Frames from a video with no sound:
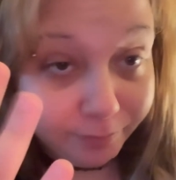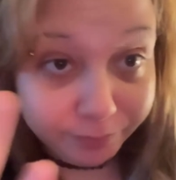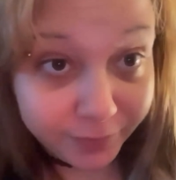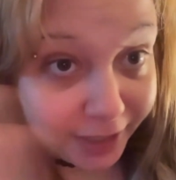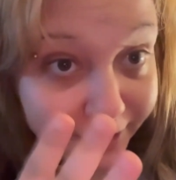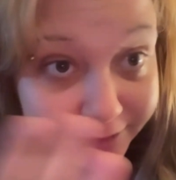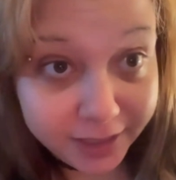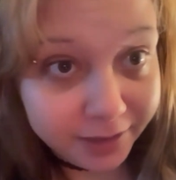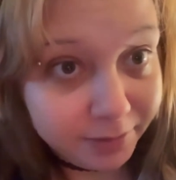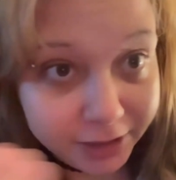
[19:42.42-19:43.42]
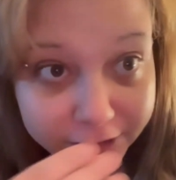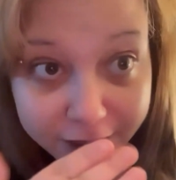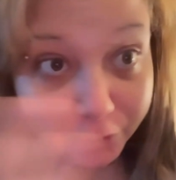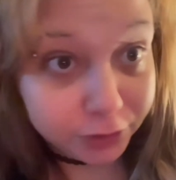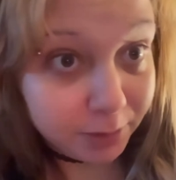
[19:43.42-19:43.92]
Like I said, it's a
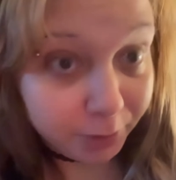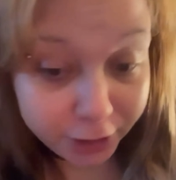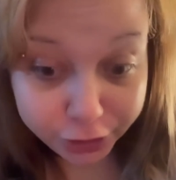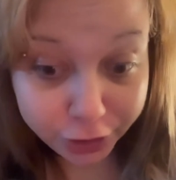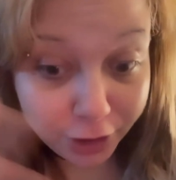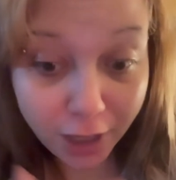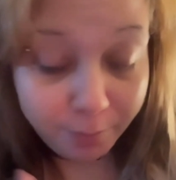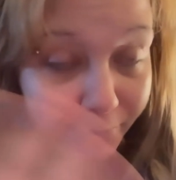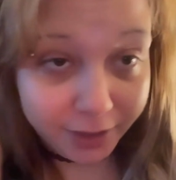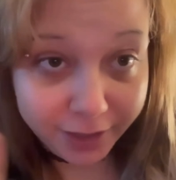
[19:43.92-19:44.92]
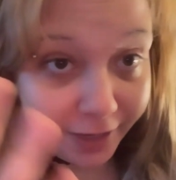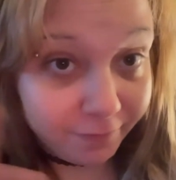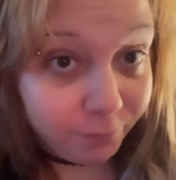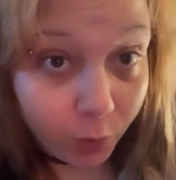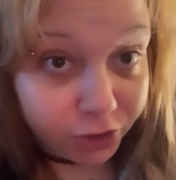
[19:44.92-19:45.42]
guilty pleasure, but
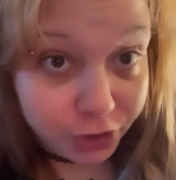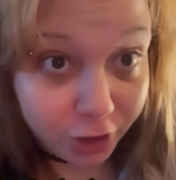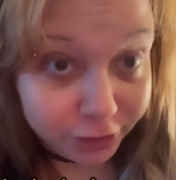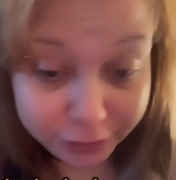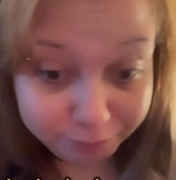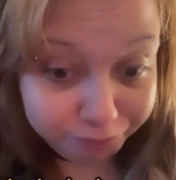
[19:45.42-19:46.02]
4 stars.